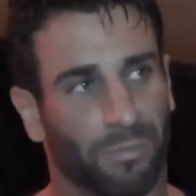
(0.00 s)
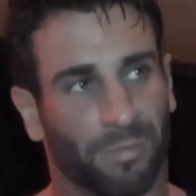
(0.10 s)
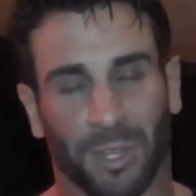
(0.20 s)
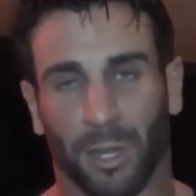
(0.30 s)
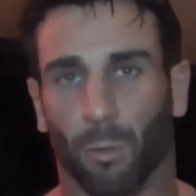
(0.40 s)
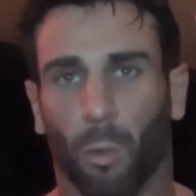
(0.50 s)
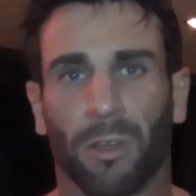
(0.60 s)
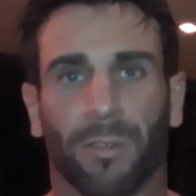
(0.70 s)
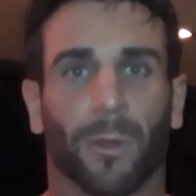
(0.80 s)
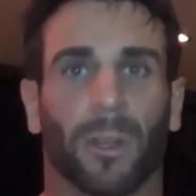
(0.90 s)
you know,
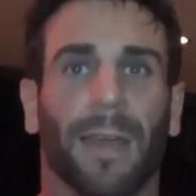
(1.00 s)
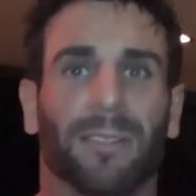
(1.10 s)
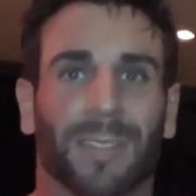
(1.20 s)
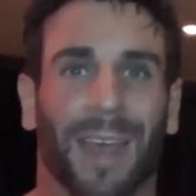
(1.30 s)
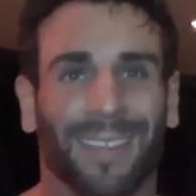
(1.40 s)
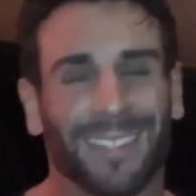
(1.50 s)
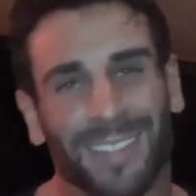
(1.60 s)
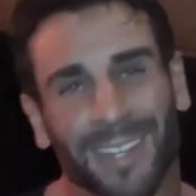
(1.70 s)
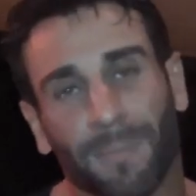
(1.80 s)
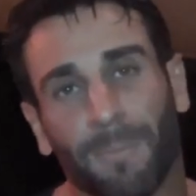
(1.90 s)
wonderful lifestyle. That's
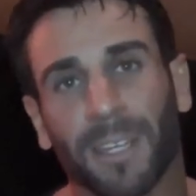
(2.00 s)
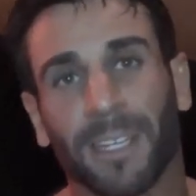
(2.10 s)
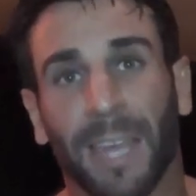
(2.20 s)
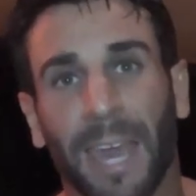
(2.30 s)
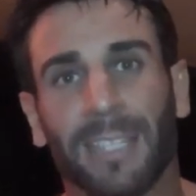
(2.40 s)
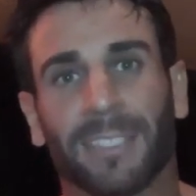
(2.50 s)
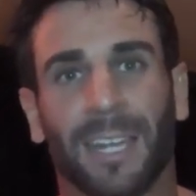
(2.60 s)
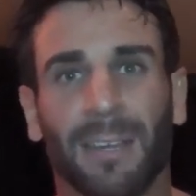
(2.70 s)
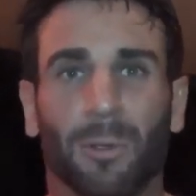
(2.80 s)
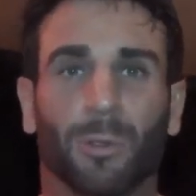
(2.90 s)
not the fucking case. And
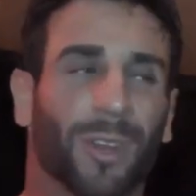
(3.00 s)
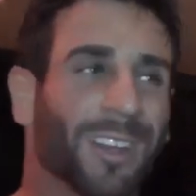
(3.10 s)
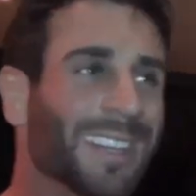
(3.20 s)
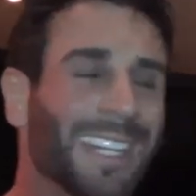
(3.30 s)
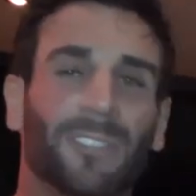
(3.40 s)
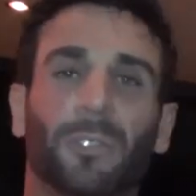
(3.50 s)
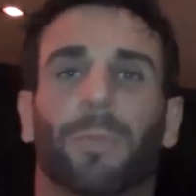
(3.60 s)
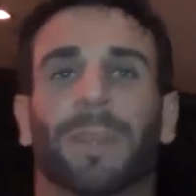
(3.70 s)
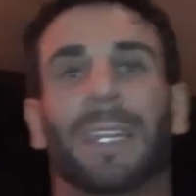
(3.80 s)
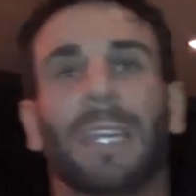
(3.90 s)
anyone who tries to lead you to
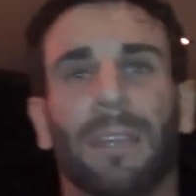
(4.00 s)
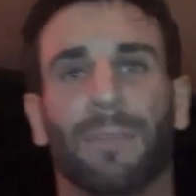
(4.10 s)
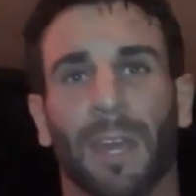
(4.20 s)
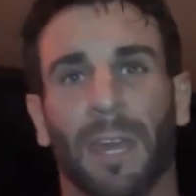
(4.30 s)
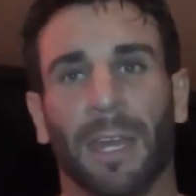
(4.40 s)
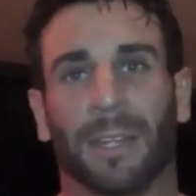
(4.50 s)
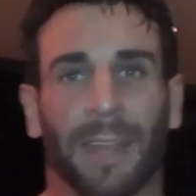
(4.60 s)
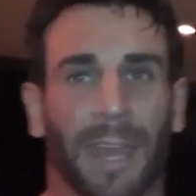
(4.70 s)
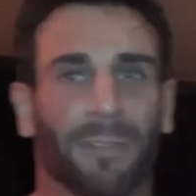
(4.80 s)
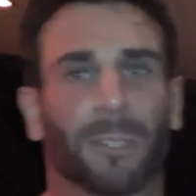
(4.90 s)
believe that they
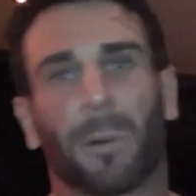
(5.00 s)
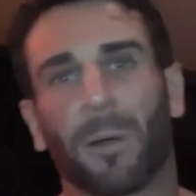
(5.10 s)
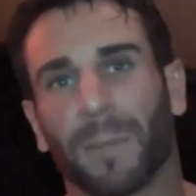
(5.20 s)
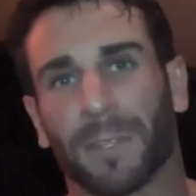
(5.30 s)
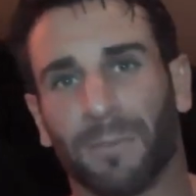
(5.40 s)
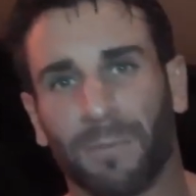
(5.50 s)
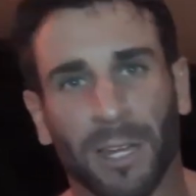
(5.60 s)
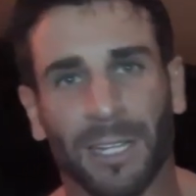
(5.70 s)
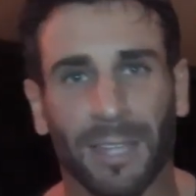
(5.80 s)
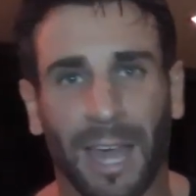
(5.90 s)
have this perfect
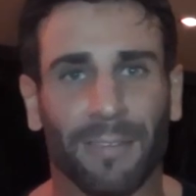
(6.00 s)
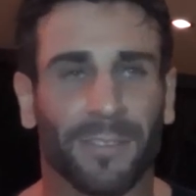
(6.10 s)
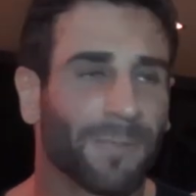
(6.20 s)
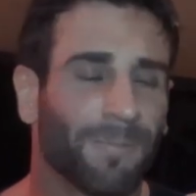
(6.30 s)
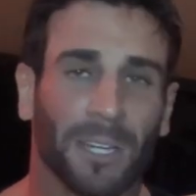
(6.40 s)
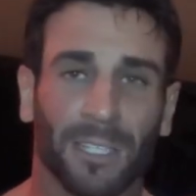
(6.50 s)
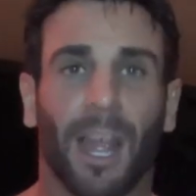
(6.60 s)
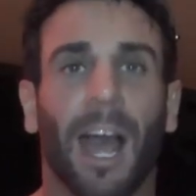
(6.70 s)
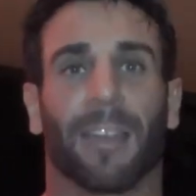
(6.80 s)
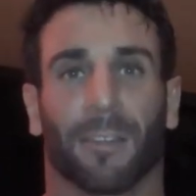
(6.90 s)
fucking life is a fucking
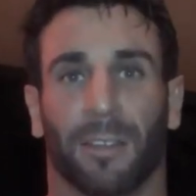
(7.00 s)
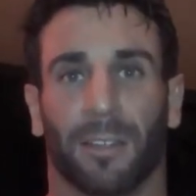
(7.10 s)
liar.